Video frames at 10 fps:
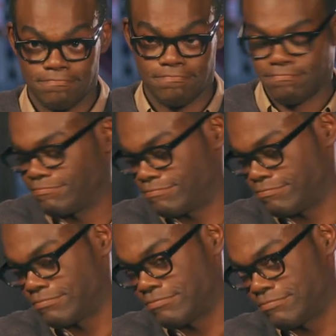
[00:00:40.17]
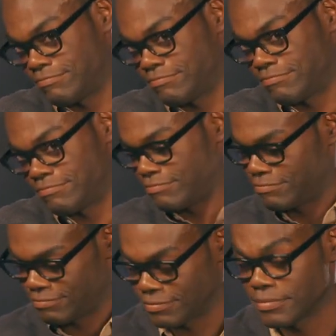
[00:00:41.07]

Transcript: (silence)